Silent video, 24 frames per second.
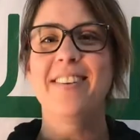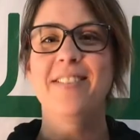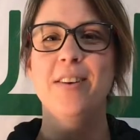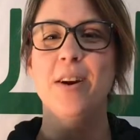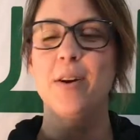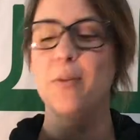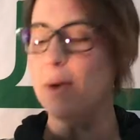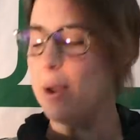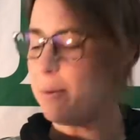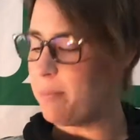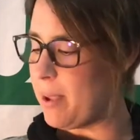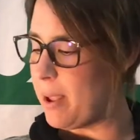
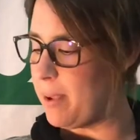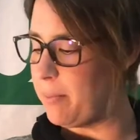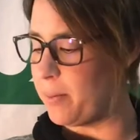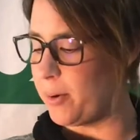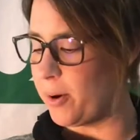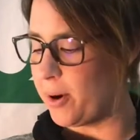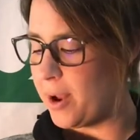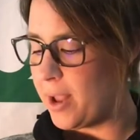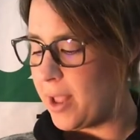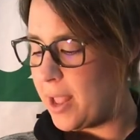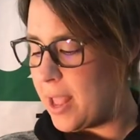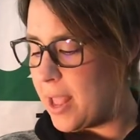runaway
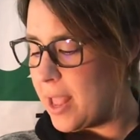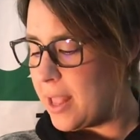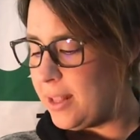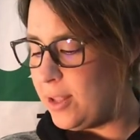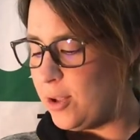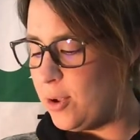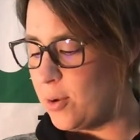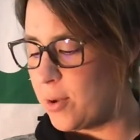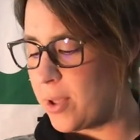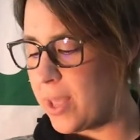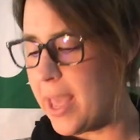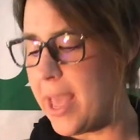paper.
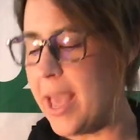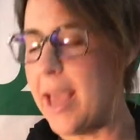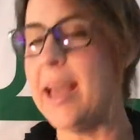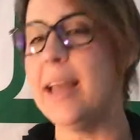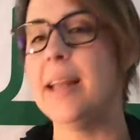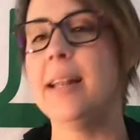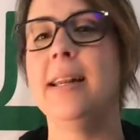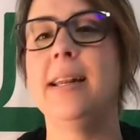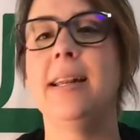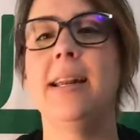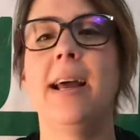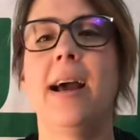You
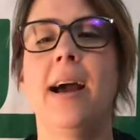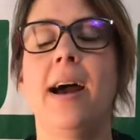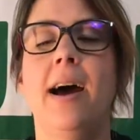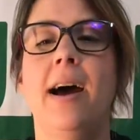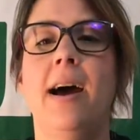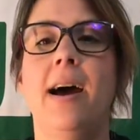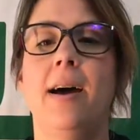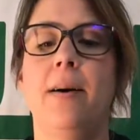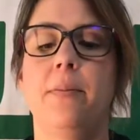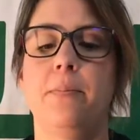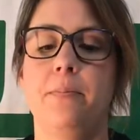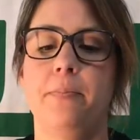can
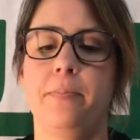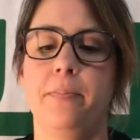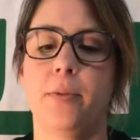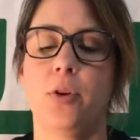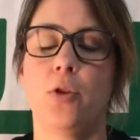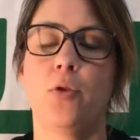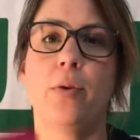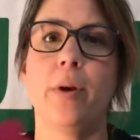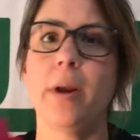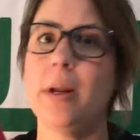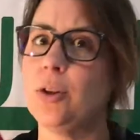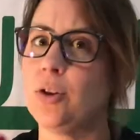um,
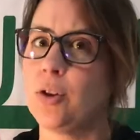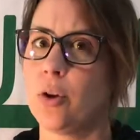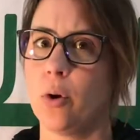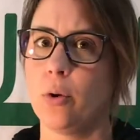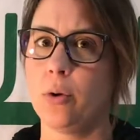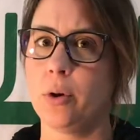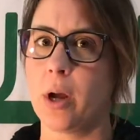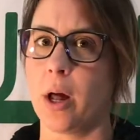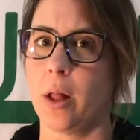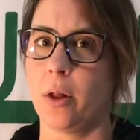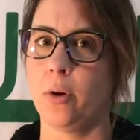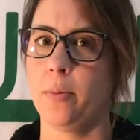create your
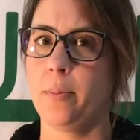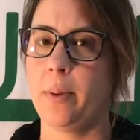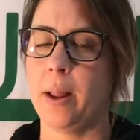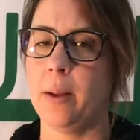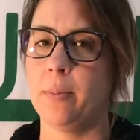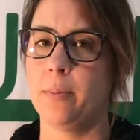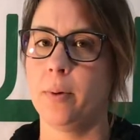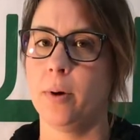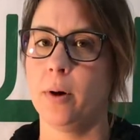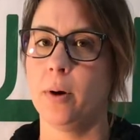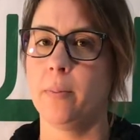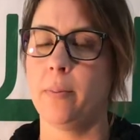own colored
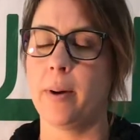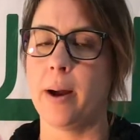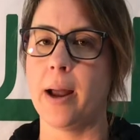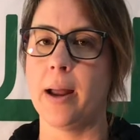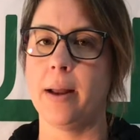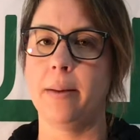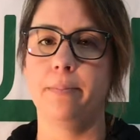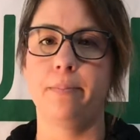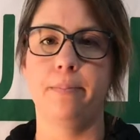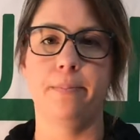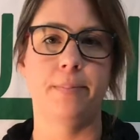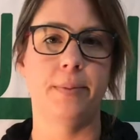paper
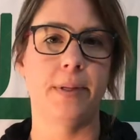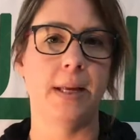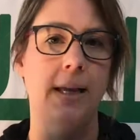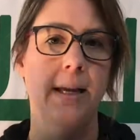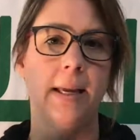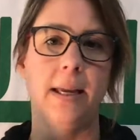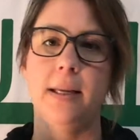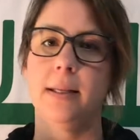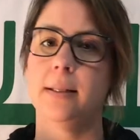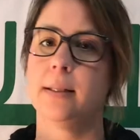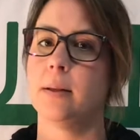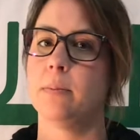by
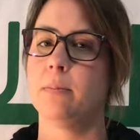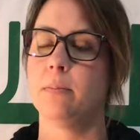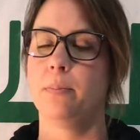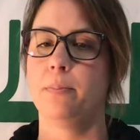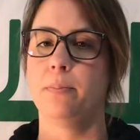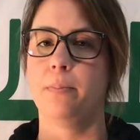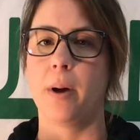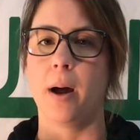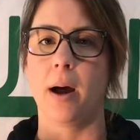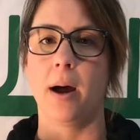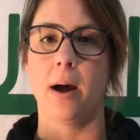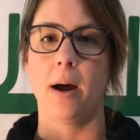taking some
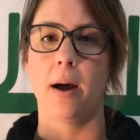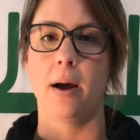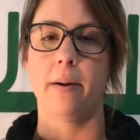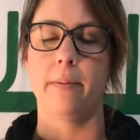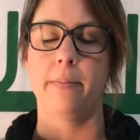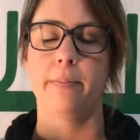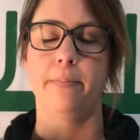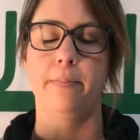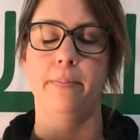uh,